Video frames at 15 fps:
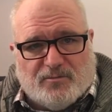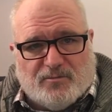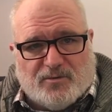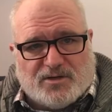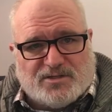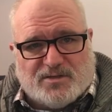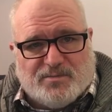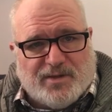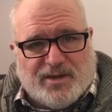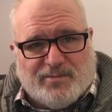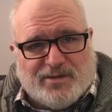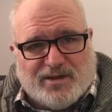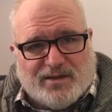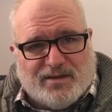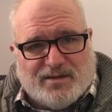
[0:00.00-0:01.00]
Where's the
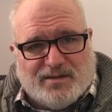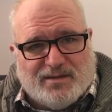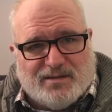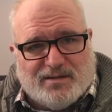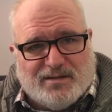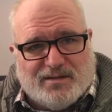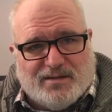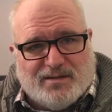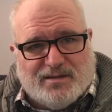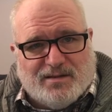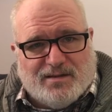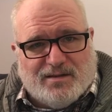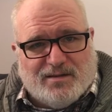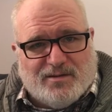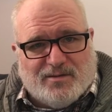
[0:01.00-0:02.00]
baby?
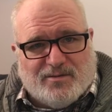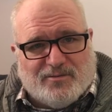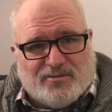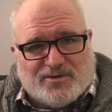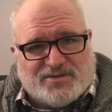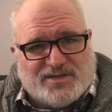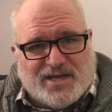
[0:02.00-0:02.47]
Where's